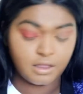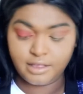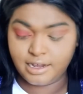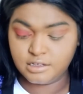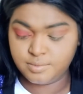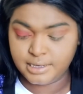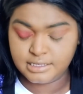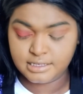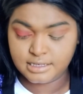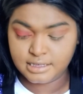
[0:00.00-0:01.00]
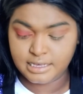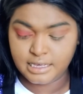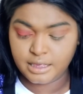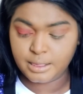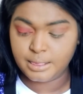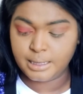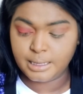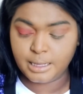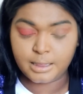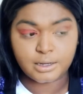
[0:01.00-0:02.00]
That is basically the
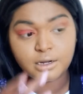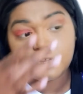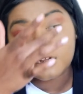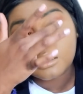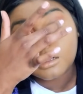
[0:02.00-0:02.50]
color.